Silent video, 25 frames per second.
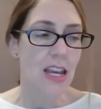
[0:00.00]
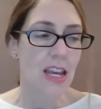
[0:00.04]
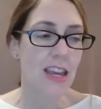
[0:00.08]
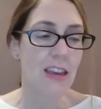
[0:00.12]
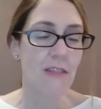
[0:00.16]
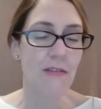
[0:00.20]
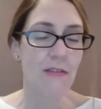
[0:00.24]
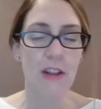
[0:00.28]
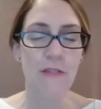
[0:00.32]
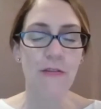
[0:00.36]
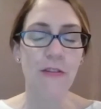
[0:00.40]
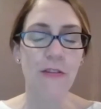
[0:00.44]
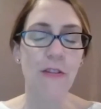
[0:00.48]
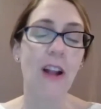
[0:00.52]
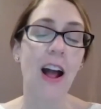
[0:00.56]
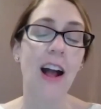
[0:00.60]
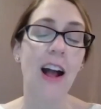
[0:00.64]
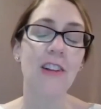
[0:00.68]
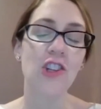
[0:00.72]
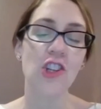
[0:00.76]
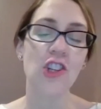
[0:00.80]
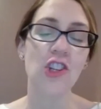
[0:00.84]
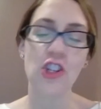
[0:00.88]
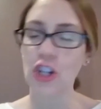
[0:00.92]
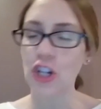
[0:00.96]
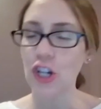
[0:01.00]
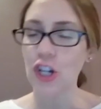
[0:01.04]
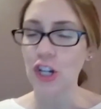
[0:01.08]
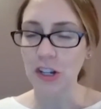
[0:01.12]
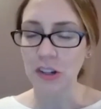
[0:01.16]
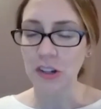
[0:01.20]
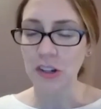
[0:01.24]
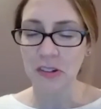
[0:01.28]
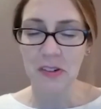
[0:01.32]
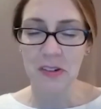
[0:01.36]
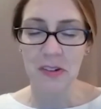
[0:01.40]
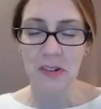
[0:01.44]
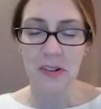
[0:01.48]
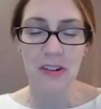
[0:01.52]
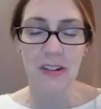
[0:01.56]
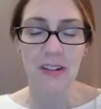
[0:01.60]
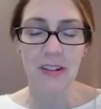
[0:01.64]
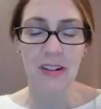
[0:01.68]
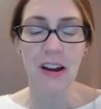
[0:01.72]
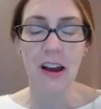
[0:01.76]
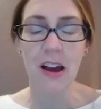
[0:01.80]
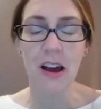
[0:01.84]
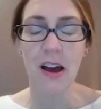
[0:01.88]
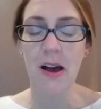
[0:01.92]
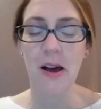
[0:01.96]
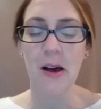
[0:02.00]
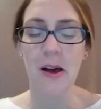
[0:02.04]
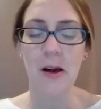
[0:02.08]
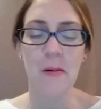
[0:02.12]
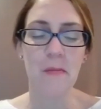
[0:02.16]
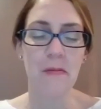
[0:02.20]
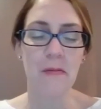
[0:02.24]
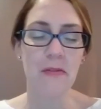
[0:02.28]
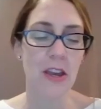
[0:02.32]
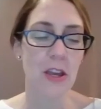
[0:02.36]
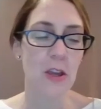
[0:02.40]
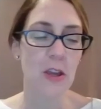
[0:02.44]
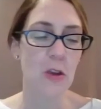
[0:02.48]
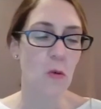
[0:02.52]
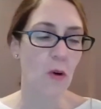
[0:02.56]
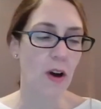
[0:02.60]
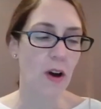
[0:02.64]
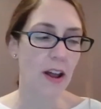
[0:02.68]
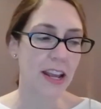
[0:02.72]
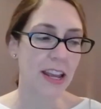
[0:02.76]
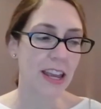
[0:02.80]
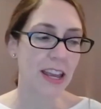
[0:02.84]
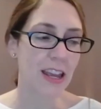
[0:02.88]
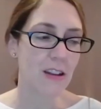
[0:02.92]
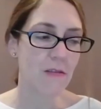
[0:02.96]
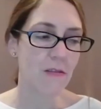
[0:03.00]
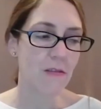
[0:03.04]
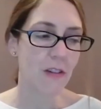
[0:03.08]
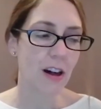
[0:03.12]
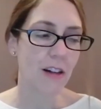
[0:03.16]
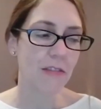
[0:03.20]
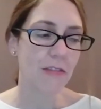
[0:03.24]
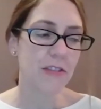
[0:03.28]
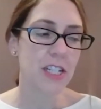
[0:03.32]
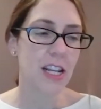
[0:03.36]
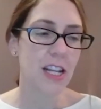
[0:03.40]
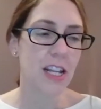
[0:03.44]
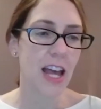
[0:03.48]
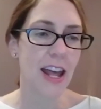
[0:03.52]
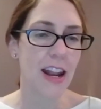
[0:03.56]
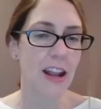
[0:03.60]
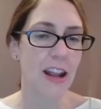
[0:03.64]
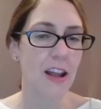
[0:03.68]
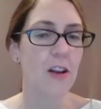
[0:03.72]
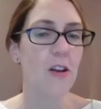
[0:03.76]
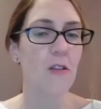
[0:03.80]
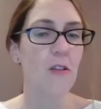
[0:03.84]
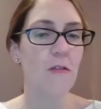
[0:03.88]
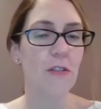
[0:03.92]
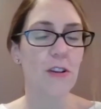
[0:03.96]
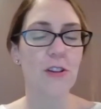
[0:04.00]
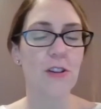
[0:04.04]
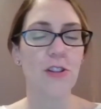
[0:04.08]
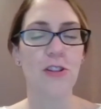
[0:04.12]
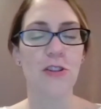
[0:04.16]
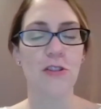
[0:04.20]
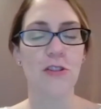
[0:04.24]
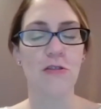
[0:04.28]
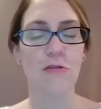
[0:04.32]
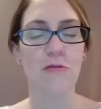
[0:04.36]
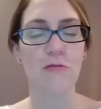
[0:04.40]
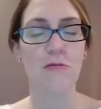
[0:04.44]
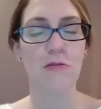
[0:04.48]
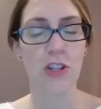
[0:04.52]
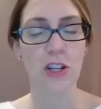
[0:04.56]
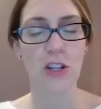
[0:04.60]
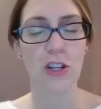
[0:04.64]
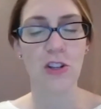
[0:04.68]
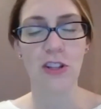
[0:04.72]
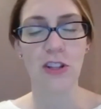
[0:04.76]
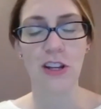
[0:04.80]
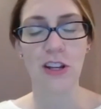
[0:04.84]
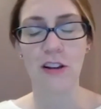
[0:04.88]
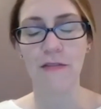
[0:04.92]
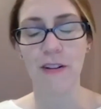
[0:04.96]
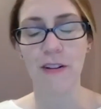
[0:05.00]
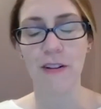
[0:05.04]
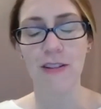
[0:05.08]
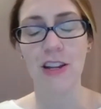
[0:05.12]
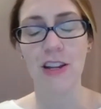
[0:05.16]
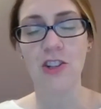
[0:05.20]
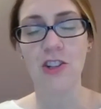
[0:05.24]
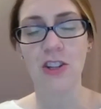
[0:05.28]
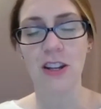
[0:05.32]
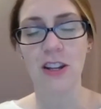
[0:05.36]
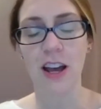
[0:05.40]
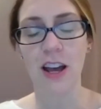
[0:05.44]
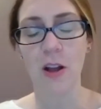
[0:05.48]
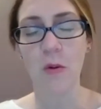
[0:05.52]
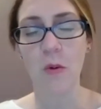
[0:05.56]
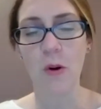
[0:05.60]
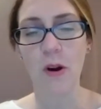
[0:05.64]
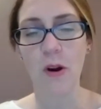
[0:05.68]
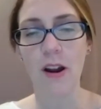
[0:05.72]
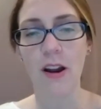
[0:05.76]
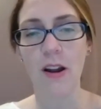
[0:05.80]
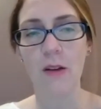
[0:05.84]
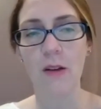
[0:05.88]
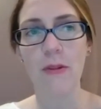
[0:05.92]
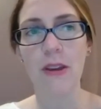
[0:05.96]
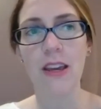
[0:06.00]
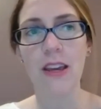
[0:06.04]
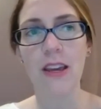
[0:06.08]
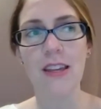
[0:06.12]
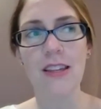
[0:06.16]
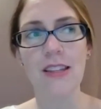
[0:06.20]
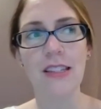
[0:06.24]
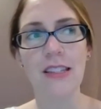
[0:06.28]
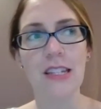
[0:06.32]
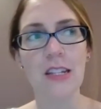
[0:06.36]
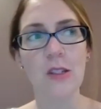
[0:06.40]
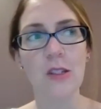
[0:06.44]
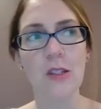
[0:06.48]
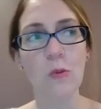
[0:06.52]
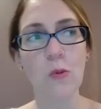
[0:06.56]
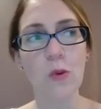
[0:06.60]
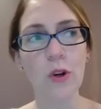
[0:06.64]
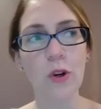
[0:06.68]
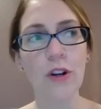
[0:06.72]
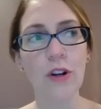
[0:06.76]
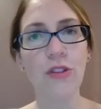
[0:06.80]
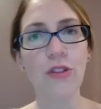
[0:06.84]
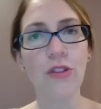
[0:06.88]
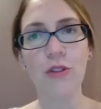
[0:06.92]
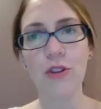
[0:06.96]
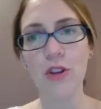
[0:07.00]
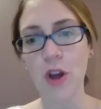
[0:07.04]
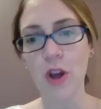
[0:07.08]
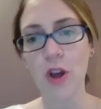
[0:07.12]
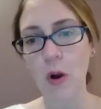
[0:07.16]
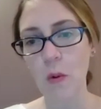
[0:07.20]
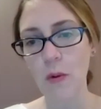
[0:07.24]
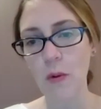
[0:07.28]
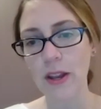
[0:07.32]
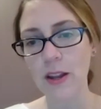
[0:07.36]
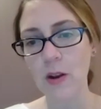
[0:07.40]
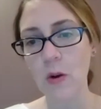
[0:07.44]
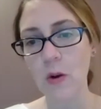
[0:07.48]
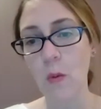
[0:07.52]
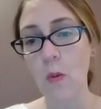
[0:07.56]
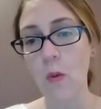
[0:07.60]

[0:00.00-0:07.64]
even if you're not sure that you want to get involved, head on over to changetheairfoundation.org, because it's worth knowing